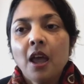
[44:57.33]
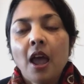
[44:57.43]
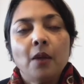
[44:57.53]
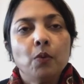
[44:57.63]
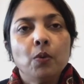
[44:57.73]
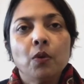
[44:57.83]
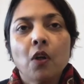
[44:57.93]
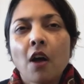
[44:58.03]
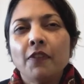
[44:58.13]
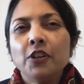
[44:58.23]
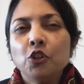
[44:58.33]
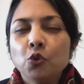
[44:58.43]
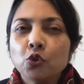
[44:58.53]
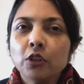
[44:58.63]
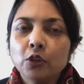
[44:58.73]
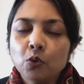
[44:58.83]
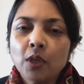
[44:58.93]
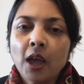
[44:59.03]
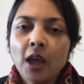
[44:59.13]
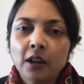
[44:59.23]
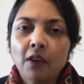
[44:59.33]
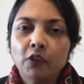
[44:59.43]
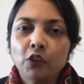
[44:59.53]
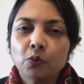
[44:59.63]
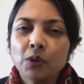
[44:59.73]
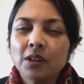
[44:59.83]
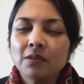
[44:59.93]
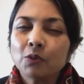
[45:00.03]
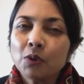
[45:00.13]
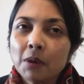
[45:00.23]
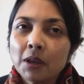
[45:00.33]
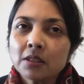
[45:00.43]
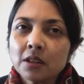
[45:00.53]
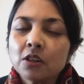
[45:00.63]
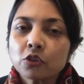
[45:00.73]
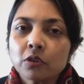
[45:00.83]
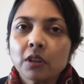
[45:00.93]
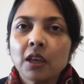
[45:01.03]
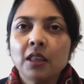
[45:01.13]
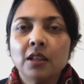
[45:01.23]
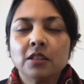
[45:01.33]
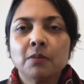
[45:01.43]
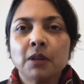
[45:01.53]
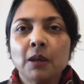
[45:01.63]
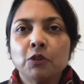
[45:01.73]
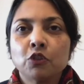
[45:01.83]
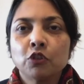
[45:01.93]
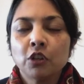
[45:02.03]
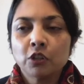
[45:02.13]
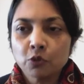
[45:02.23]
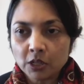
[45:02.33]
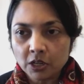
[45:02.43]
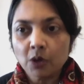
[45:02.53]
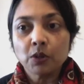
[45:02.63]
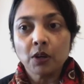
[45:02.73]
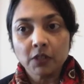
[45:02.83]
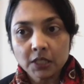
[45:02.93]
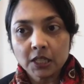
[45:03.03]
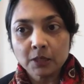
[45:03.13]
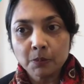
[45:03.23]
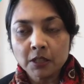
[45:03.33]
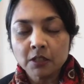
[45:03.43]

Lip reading: And we will often usually do that in every 3 months initially, and then sometimes stretch it out to every 6 months